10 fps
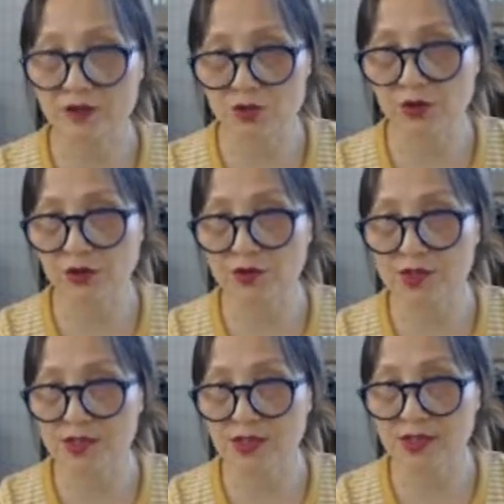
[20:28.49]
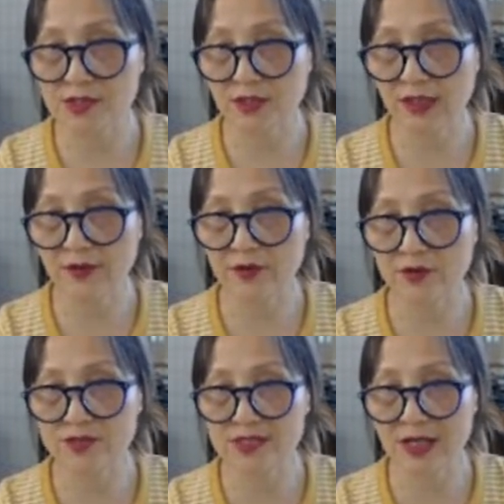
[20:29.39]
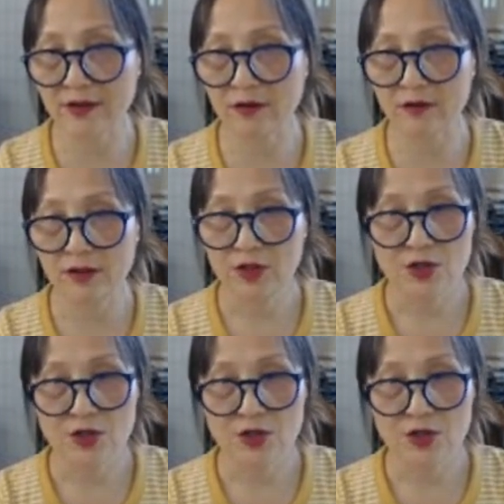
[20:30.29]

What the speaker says: to use this clerical style